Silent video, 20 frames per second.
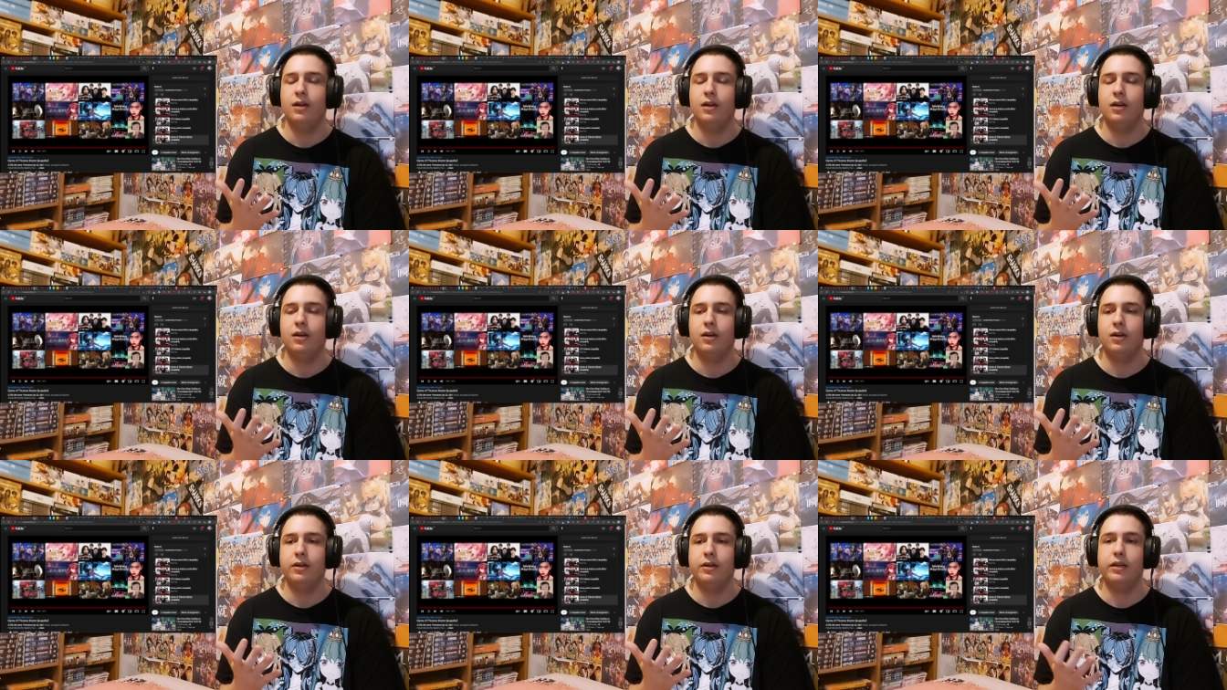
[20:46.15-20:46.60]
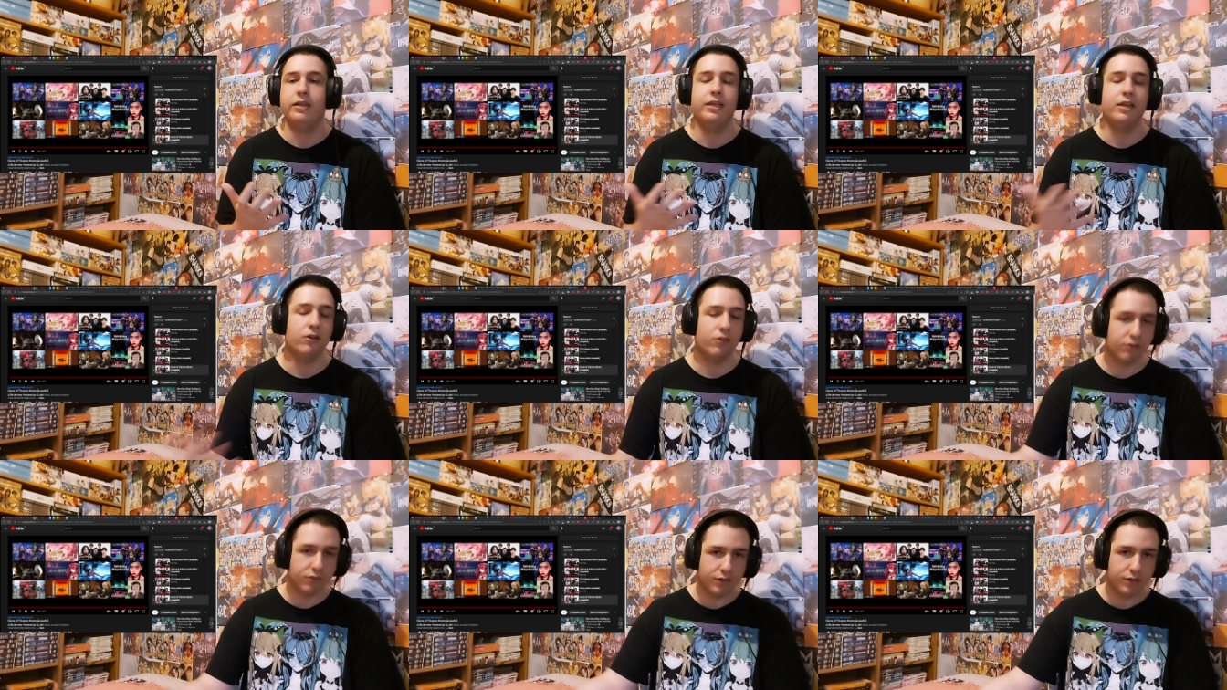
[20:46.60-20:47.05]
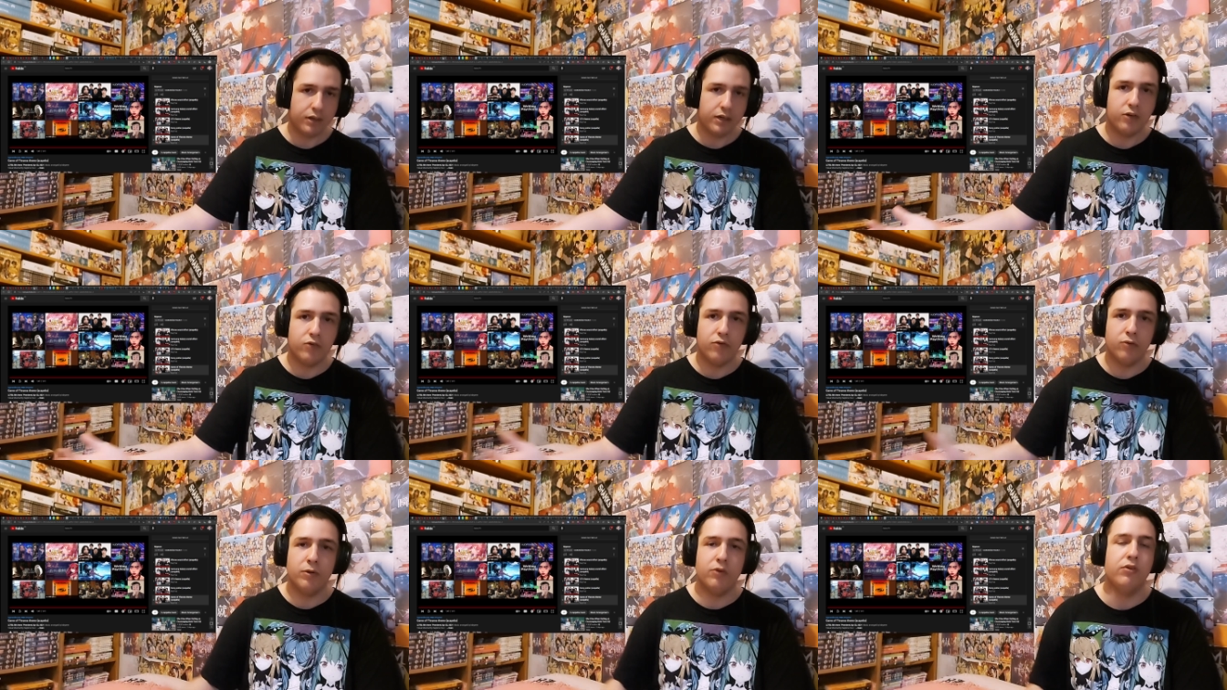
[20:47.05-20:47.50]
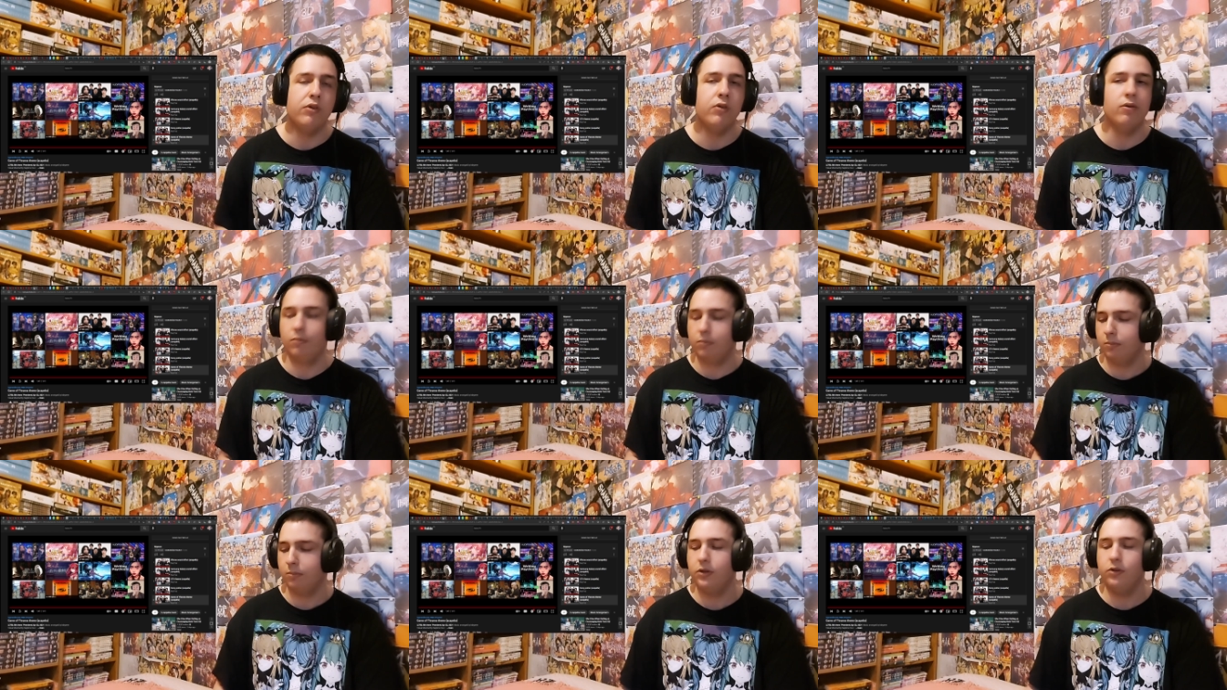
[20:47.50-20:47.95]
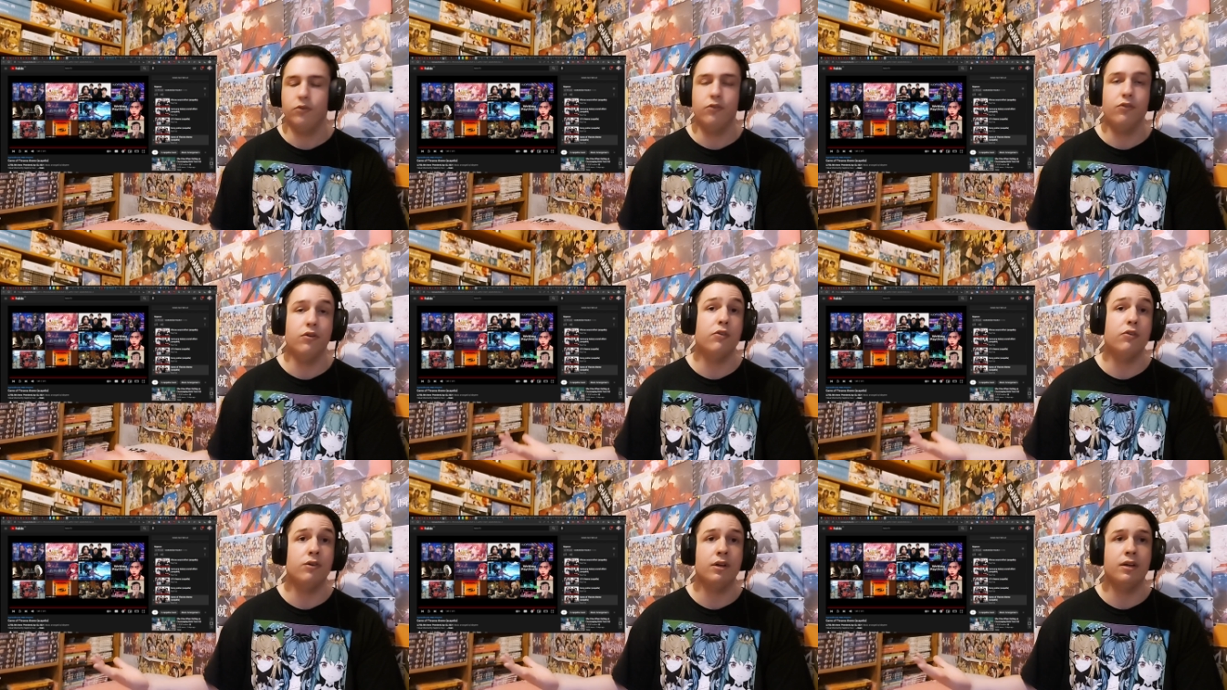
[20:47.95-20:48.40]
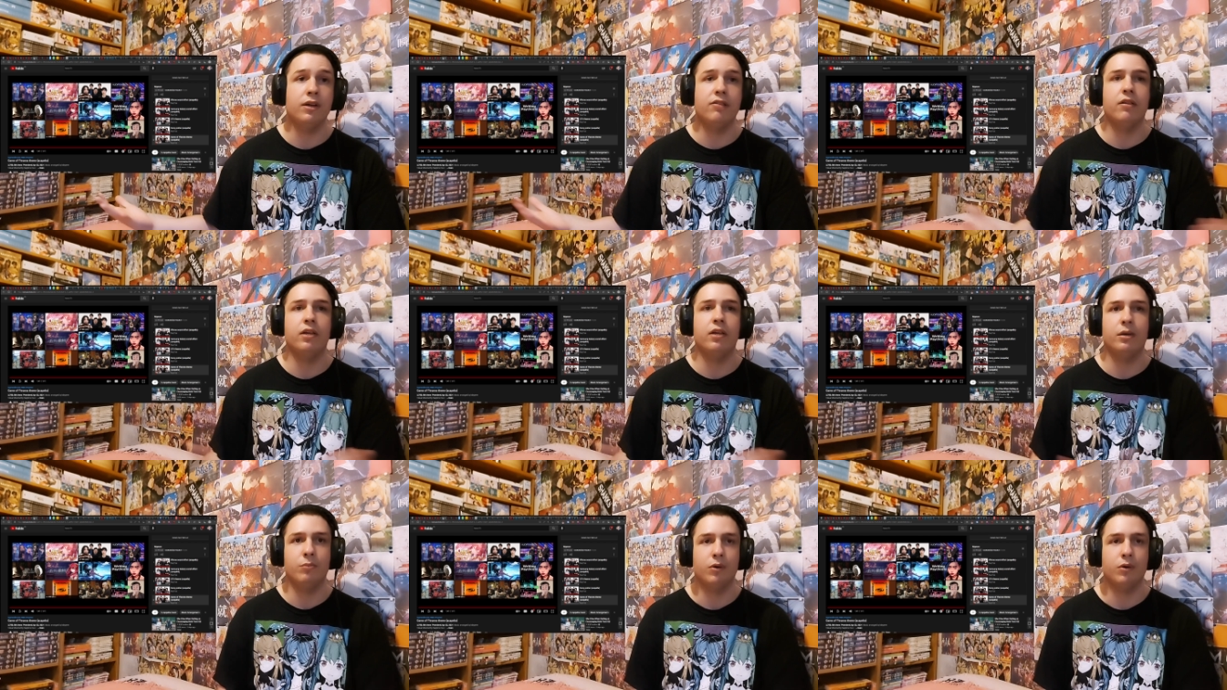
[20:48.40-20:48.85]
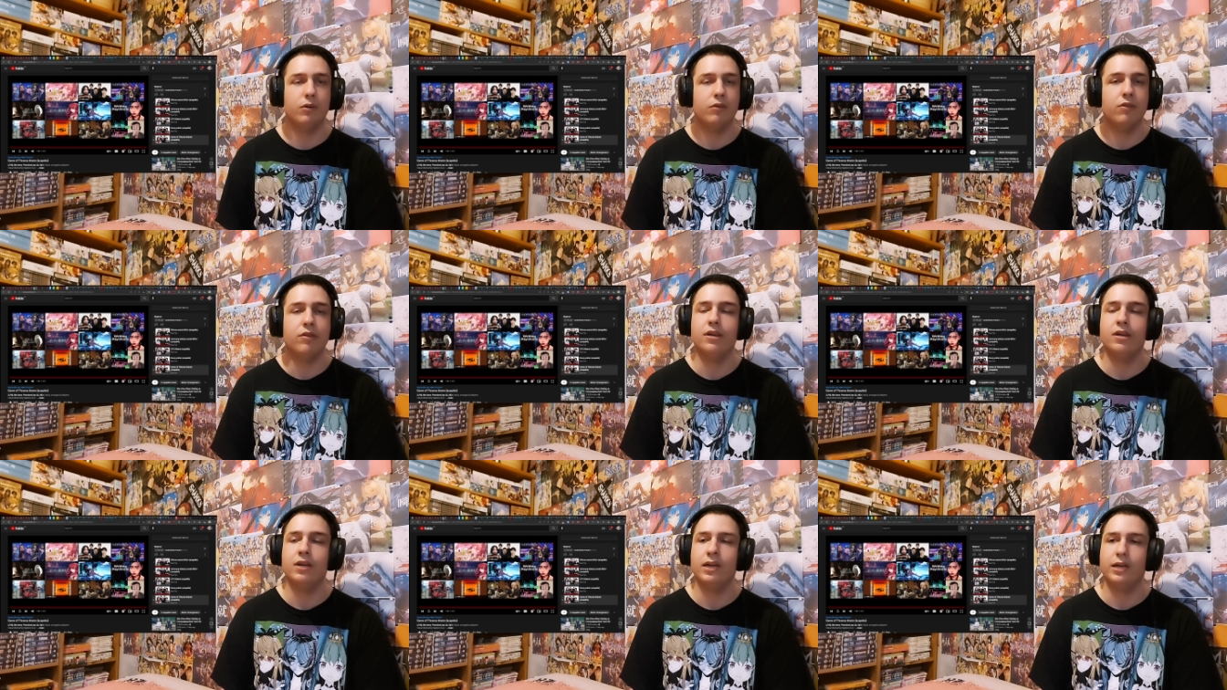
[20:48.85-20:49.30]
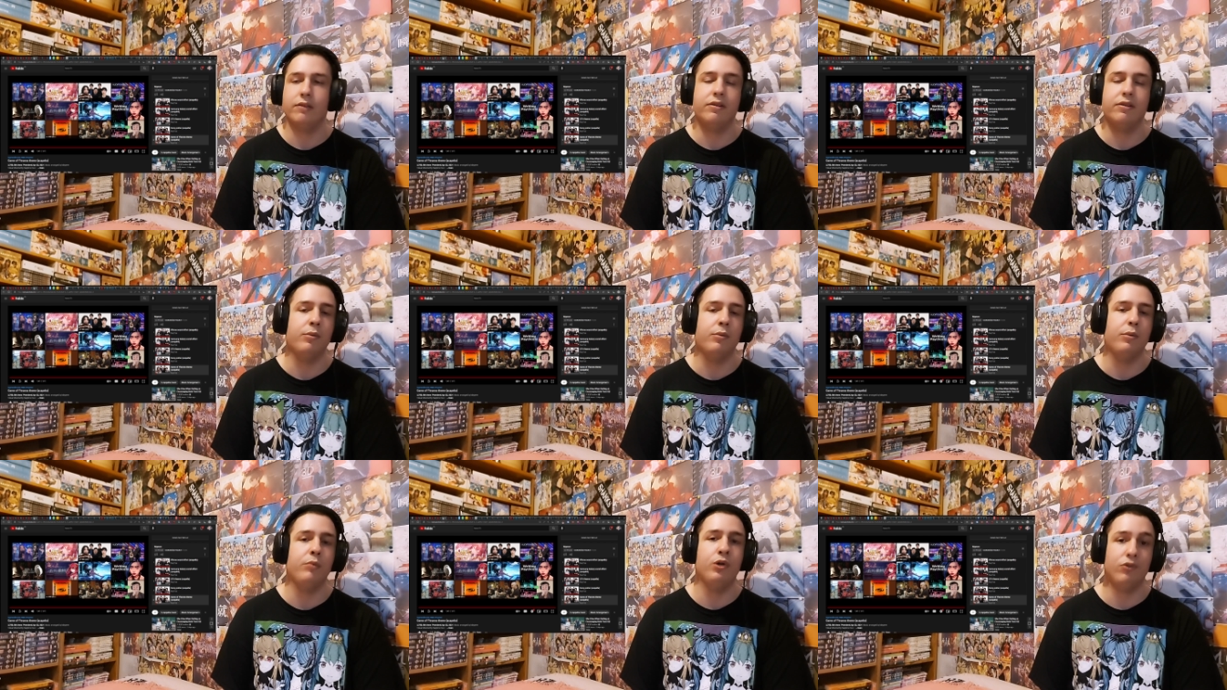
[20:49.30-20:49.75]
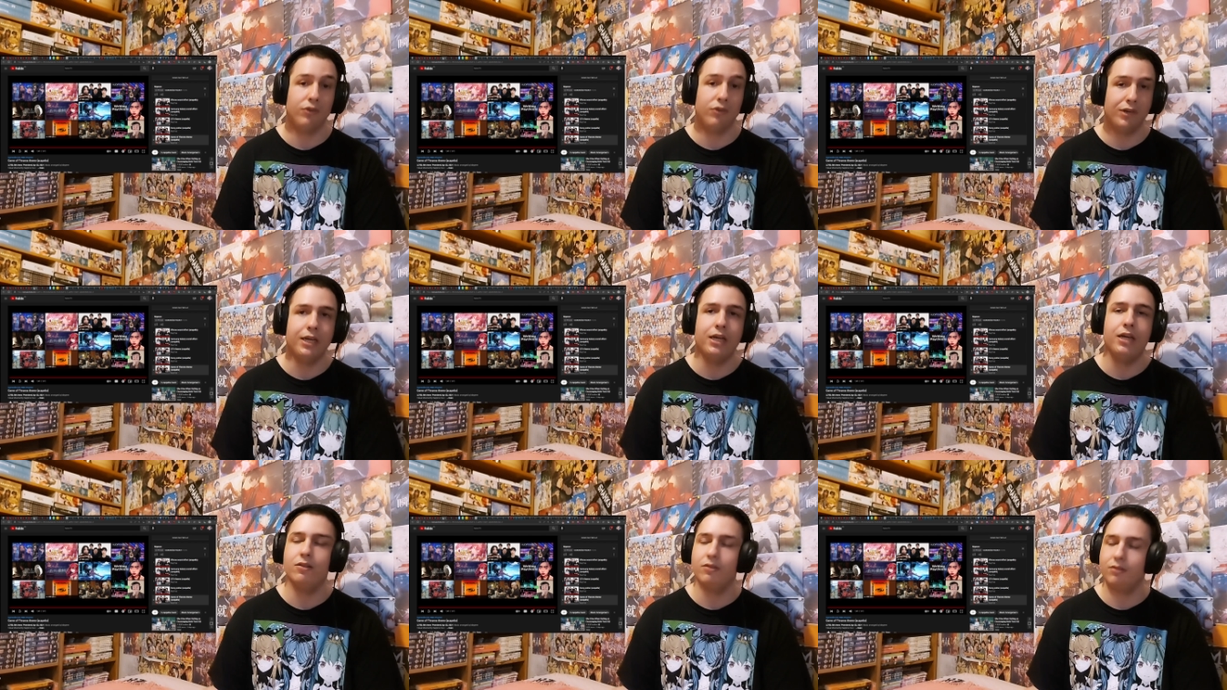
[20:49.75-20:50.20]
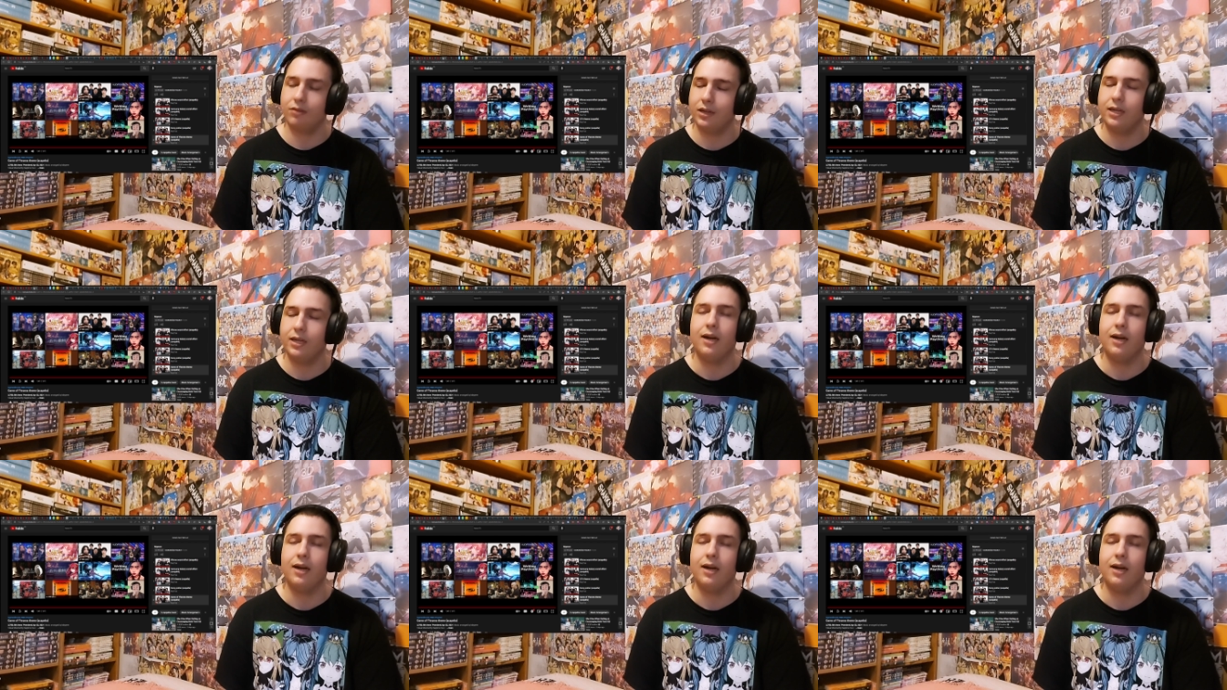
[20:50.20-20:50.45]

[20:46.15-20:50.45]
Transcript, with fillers: uh, that kind of thing that I do on my channel, you just donate any amount and tell me what to check out,